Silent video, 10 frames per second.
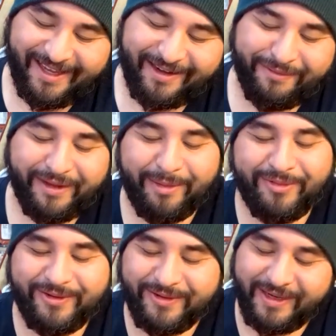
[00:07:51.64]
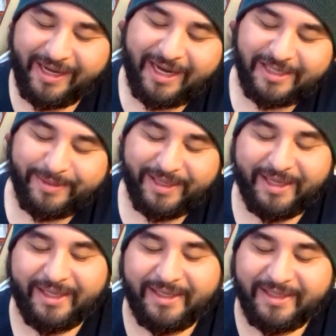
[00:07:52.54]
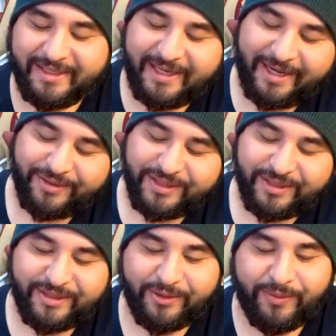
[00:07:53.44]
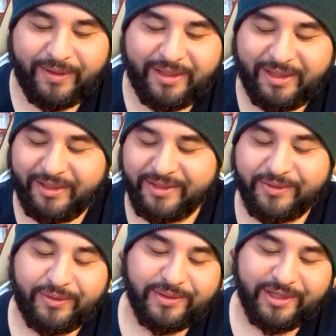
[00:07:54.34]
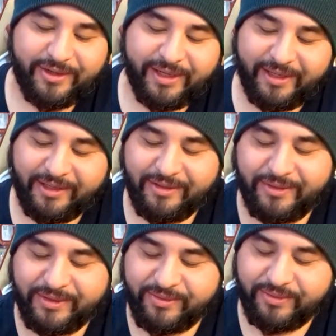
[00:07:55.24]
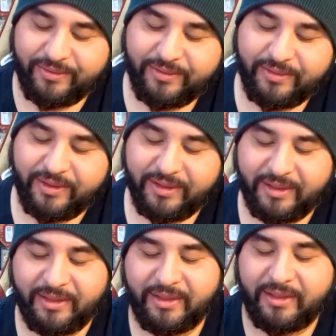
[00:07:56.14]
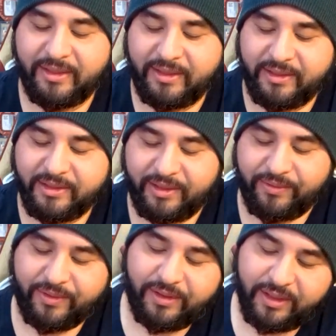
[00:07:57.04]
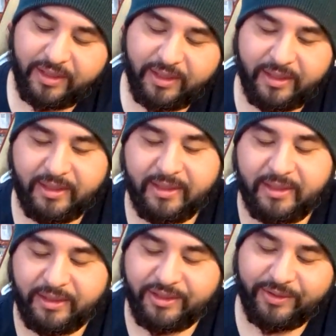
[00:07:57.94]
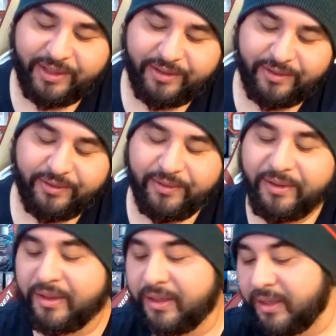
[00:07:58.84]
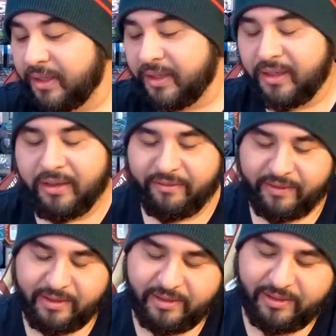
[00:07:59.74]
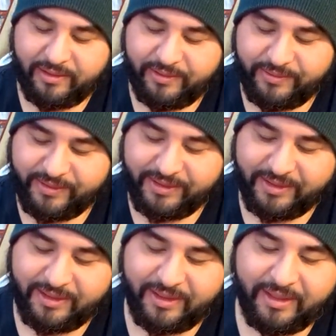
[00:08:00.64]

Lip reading: Clefable, Casper Kid, Town Square, sorry, Code Scroll, Soul Rock, Trio for our holos.